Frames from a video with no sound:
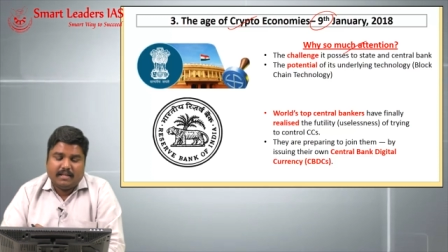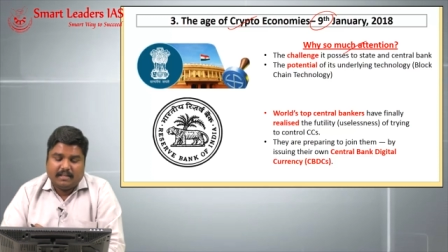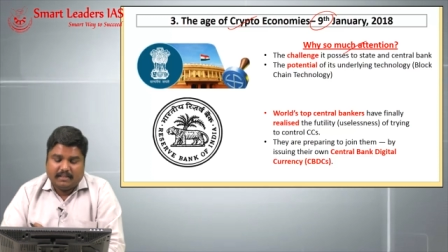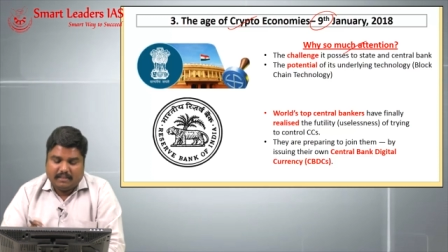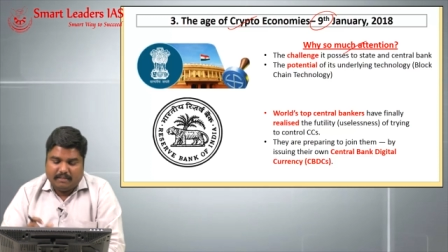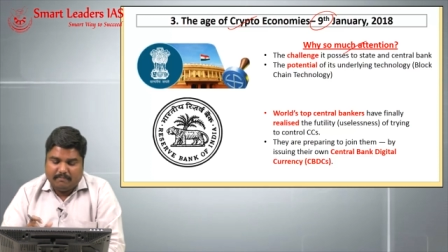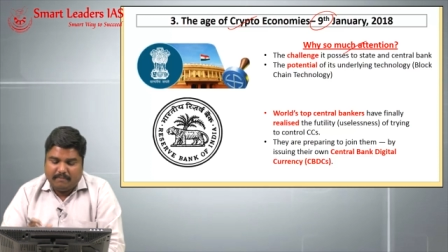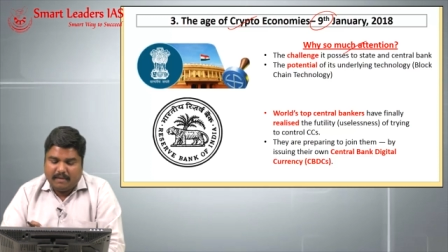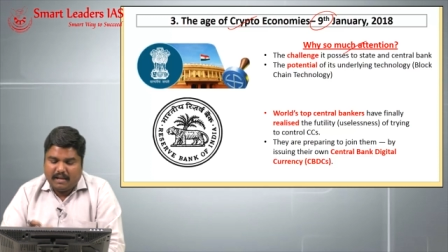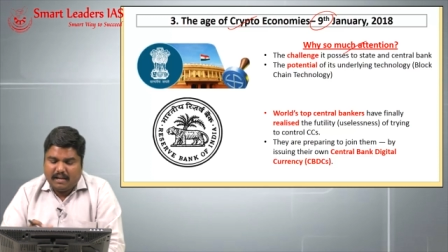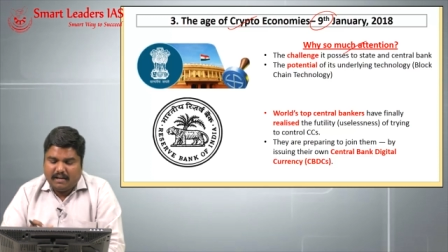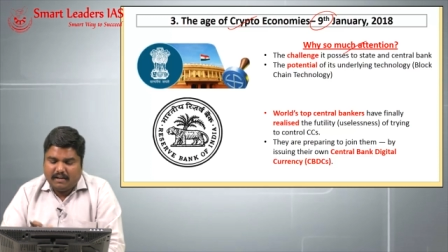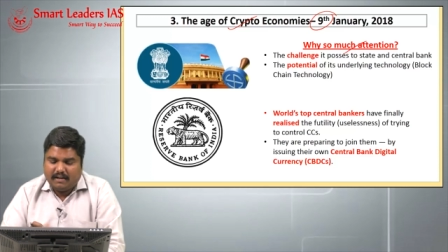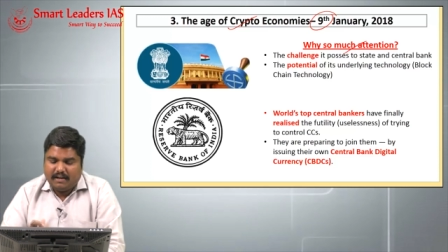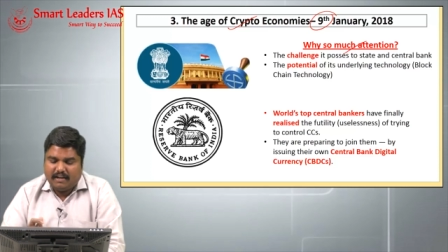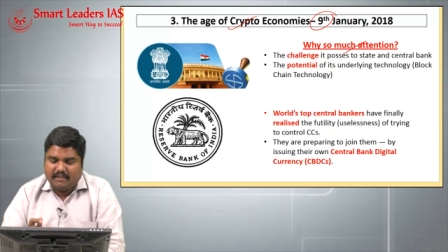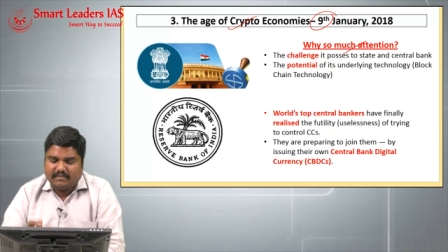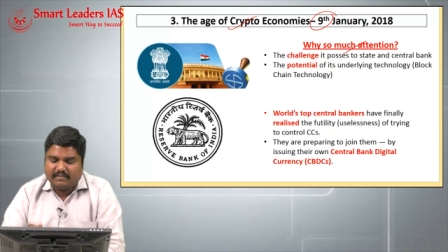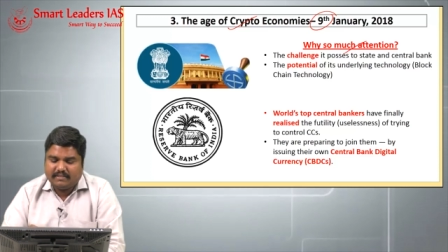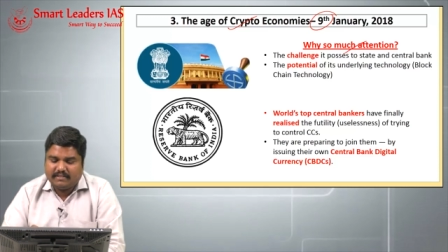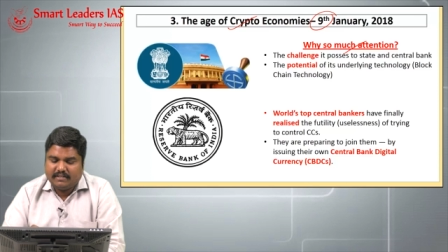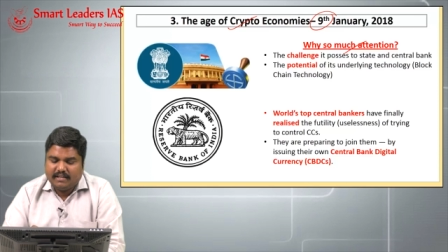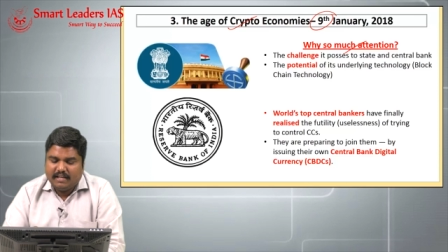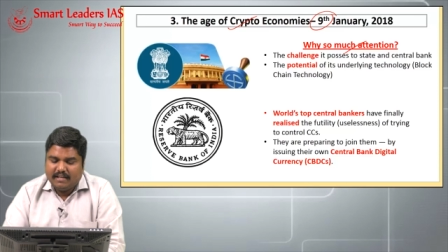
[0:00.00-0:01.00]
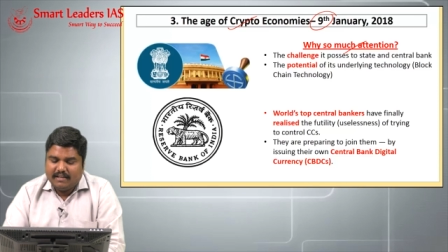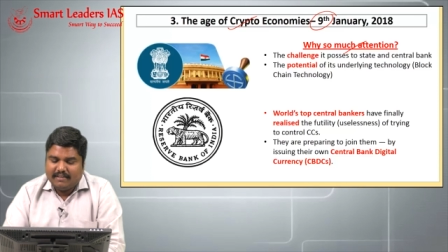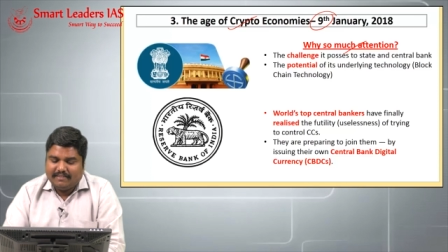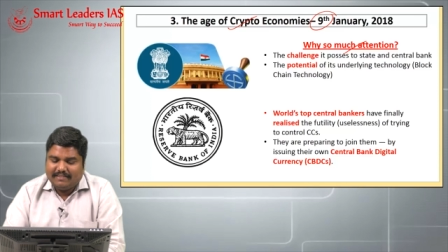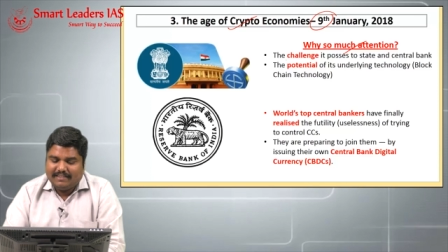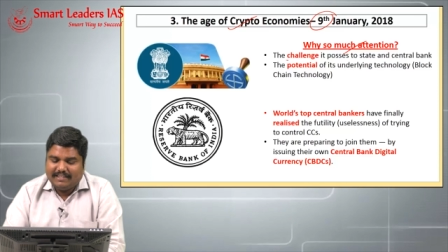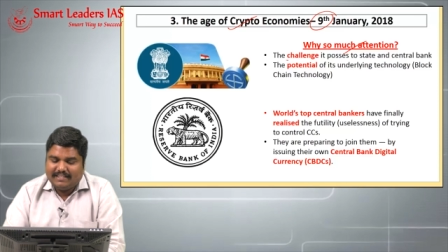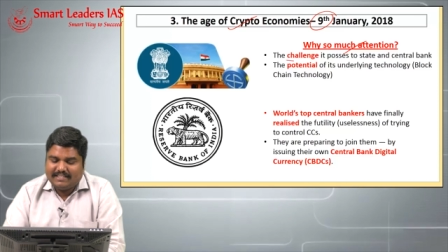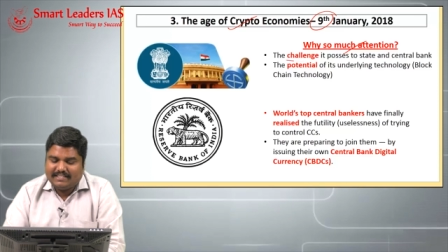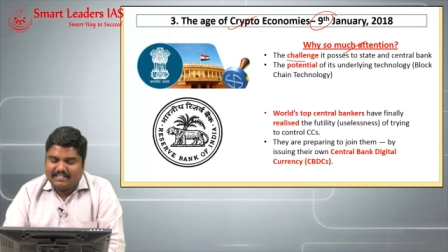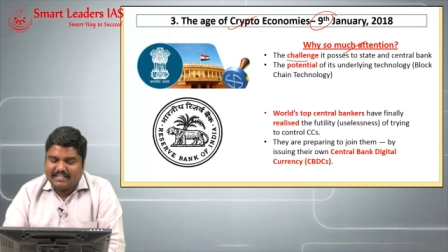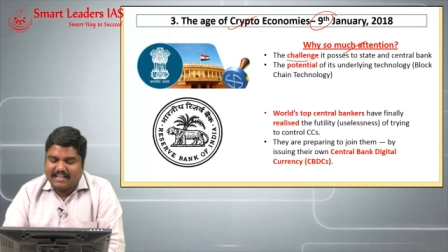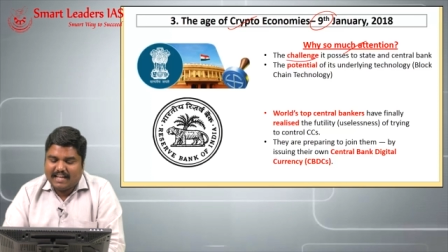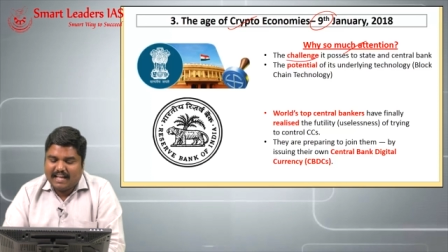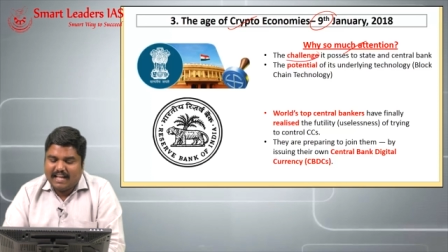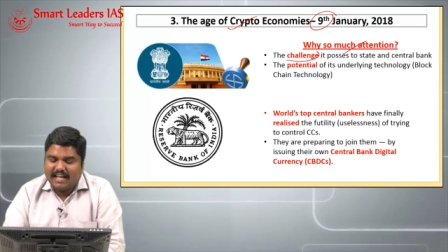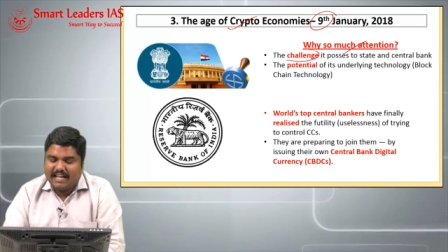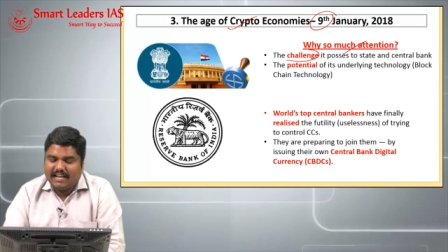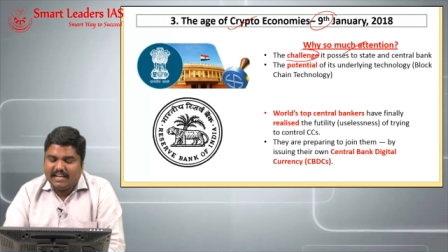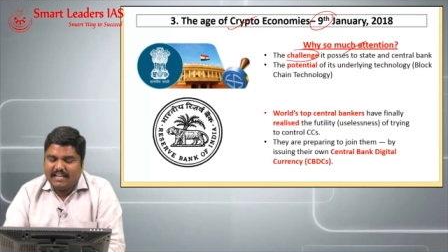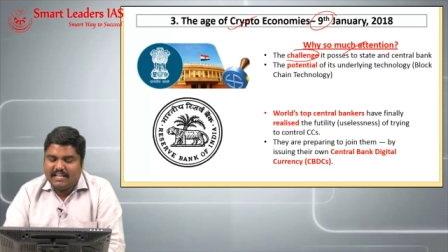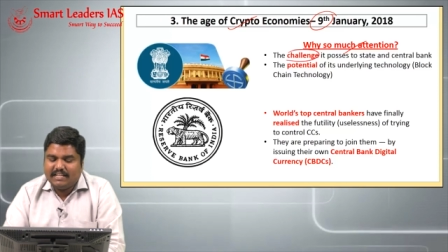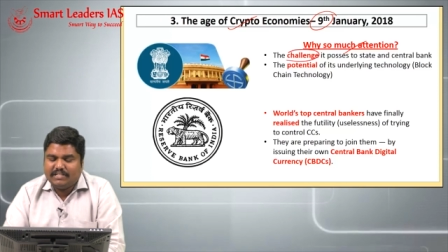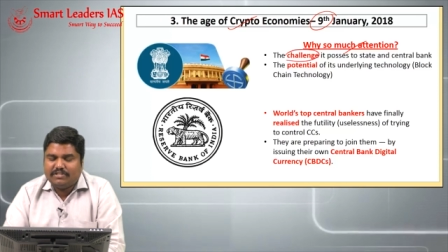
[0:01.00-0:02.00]
The main reason, the
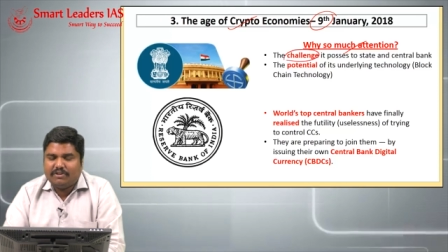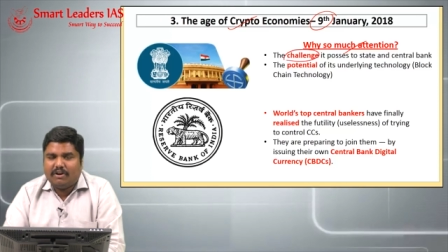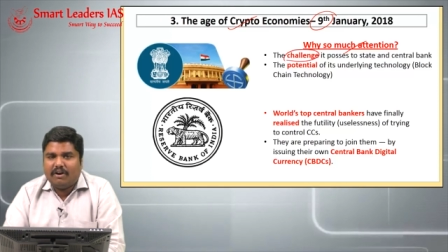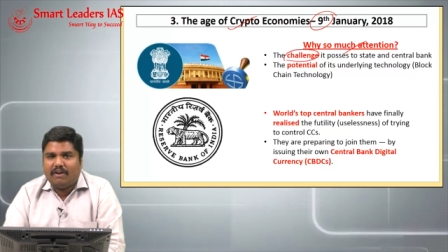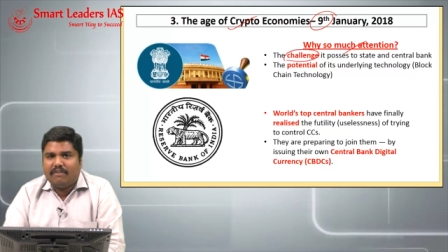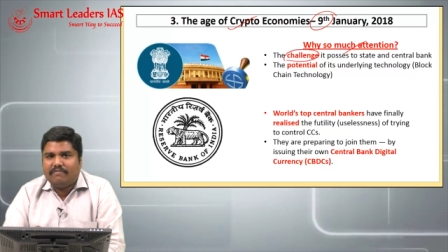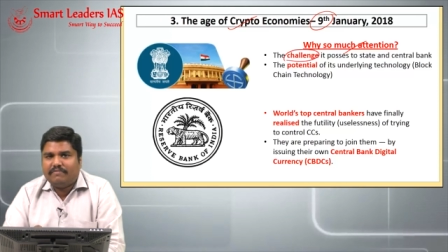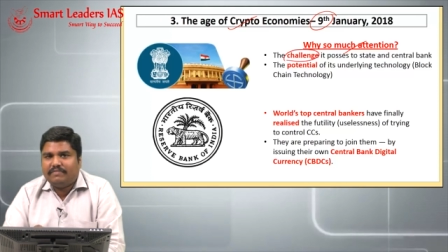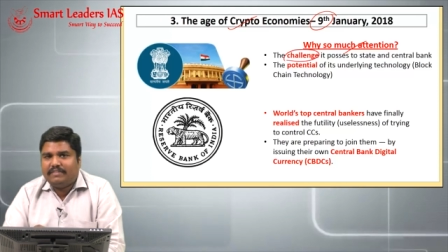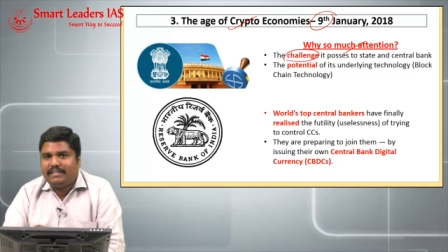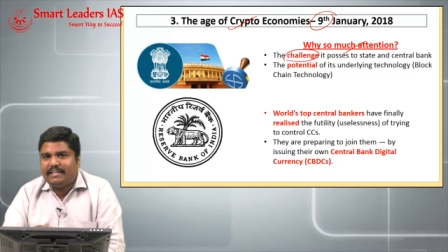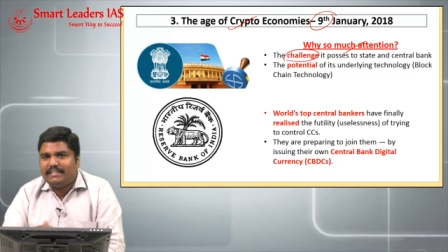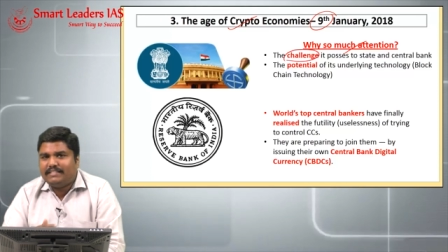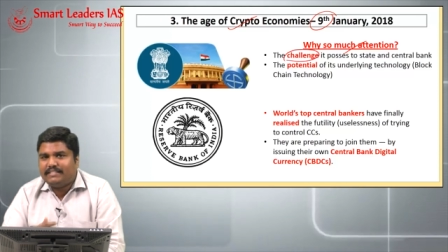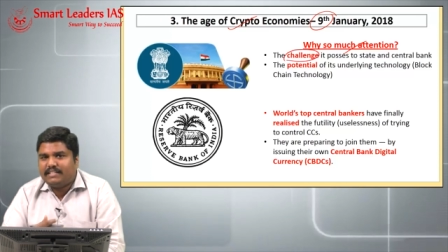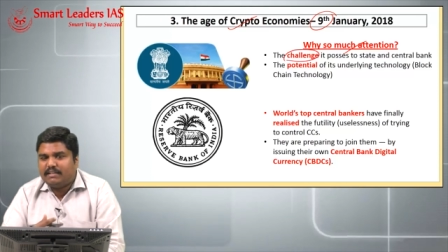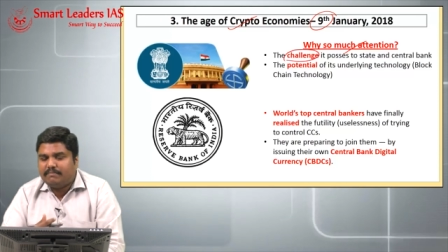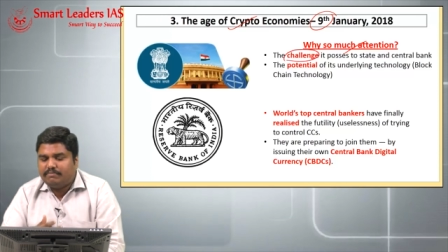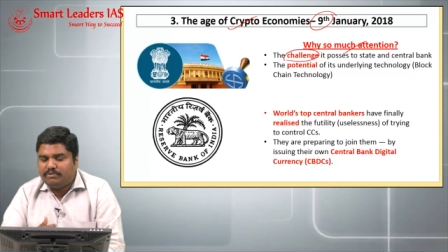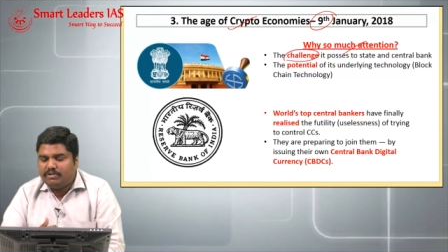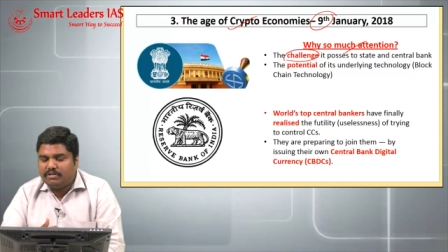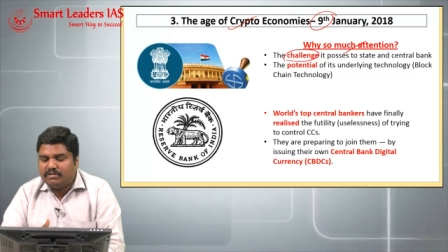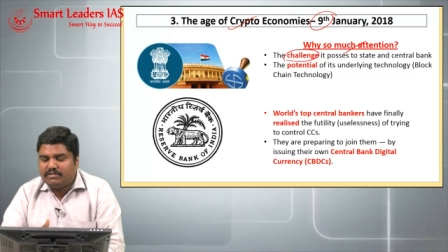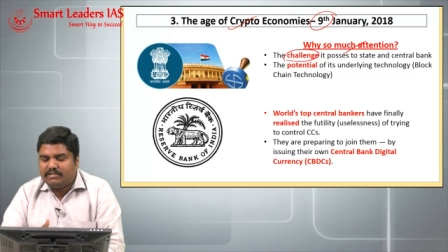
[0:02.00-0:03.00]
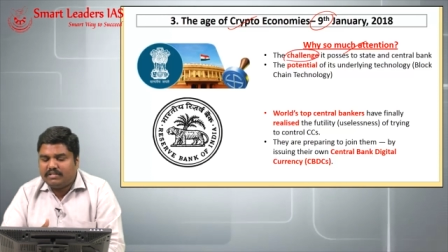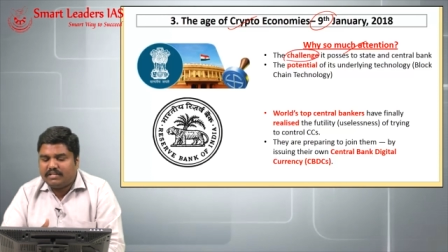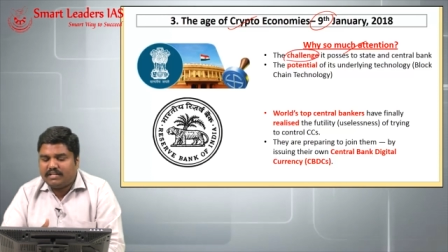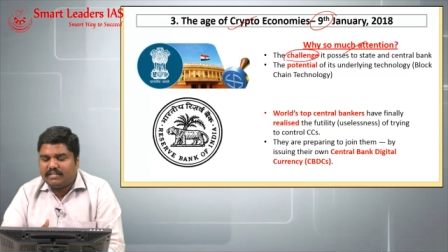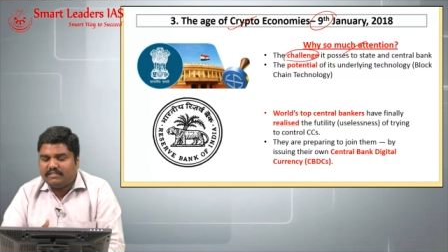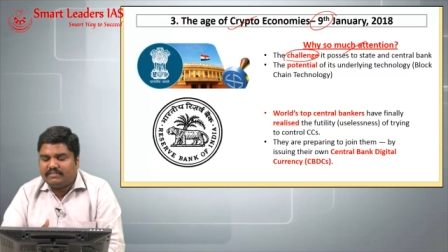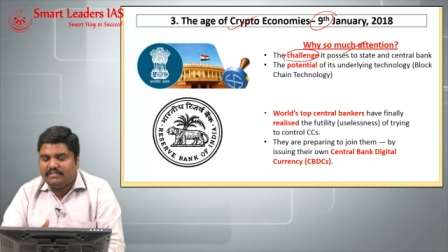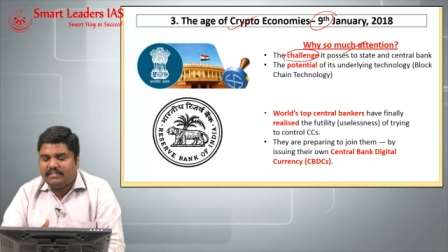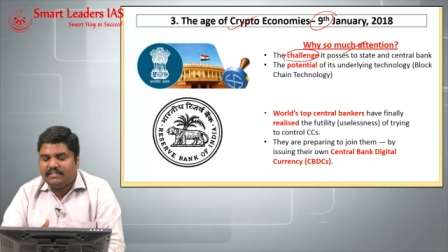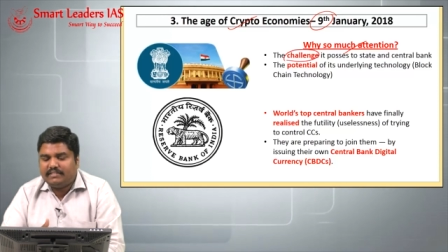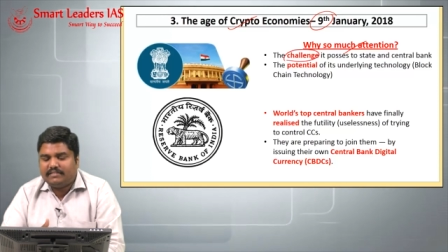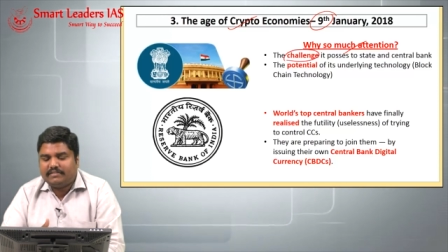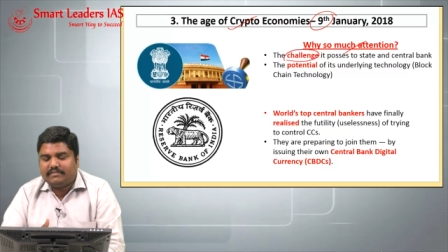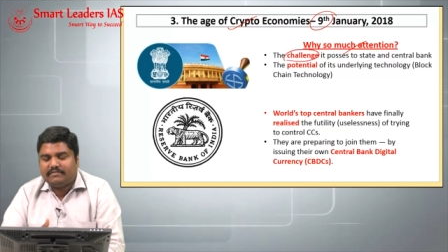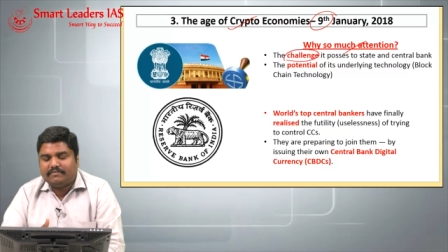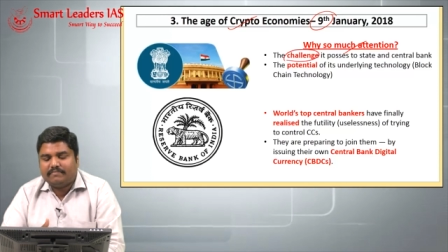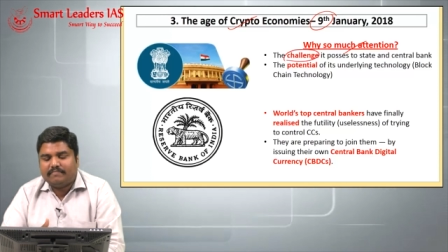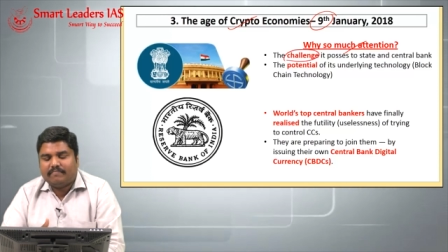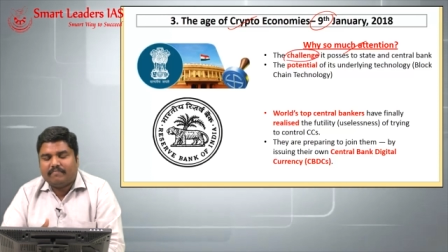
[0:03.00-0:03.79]
challenge of these cryptocurrencies